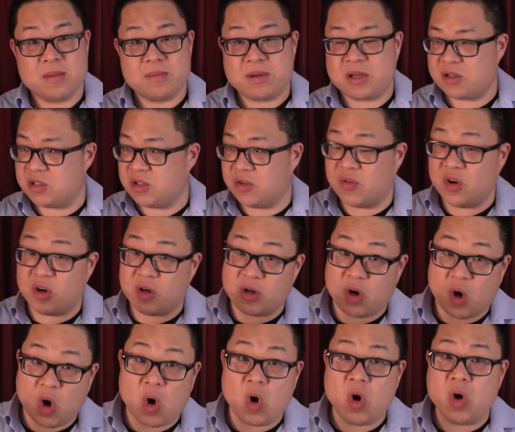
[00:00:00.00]
Because you've heard
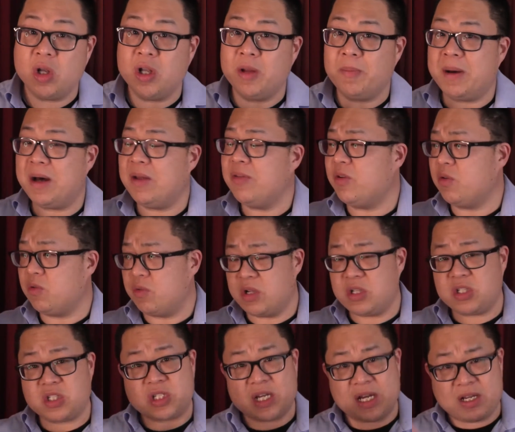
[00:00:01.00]
all about the
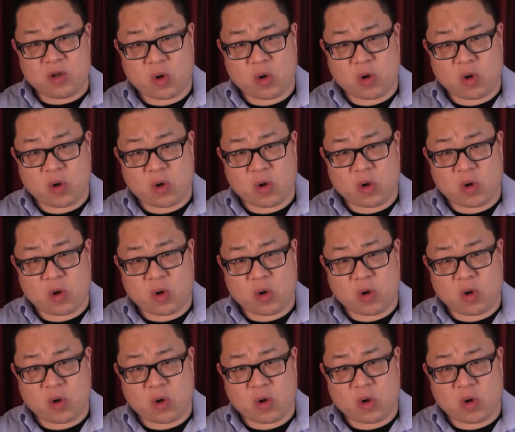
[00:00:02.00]
risk and